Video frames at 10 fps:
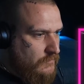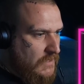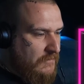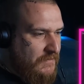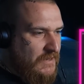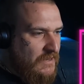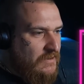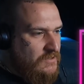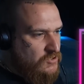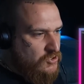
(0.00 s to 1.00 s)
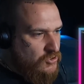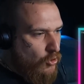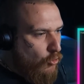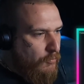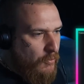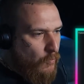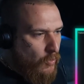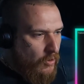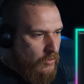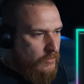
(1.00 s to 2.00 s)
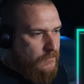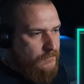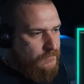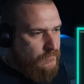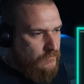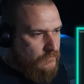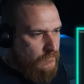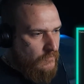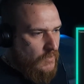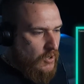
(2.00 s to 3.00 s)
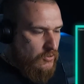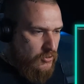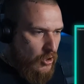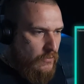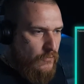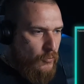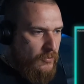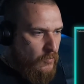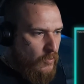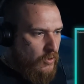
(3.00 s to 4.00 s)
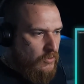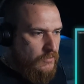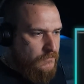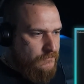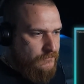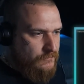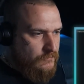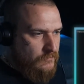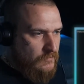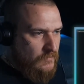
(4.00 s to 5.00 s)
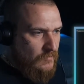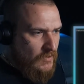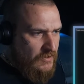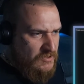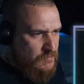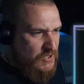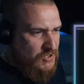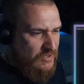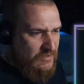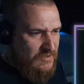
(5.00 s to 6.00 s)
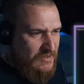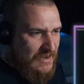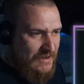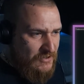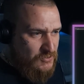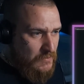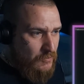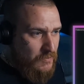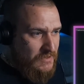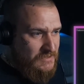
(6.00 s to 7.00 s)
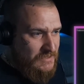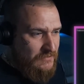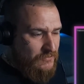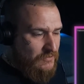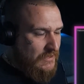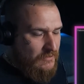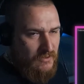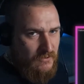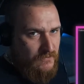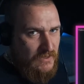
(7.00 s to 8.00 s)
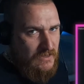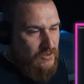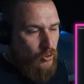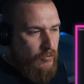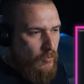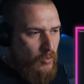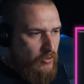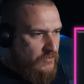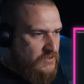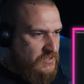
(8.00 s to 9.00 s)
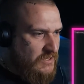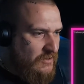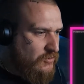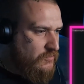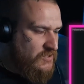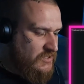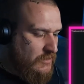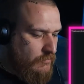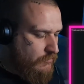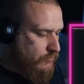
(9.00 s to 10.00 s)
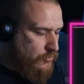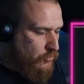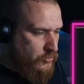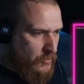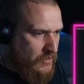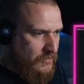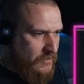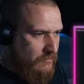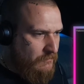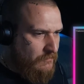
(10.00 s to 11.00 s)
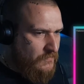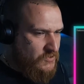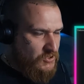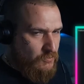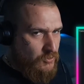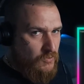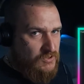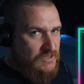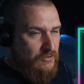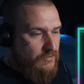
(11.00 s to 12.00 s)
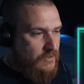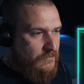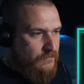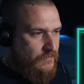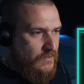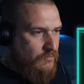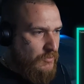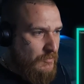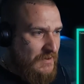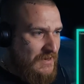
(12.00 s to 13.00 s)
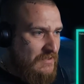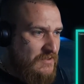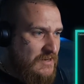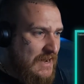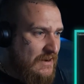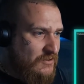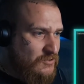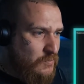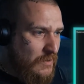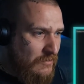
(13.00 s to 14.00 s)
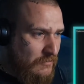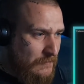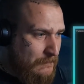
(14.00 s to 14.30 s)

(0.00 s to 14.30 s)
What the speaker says: I think it's just open water, a lot of open water. And especially in the dark as well, when it's even like in the open water in the sea, you couldn't see below you anyway, so you wouldn't know what's down there. But I mean, in the dark as well,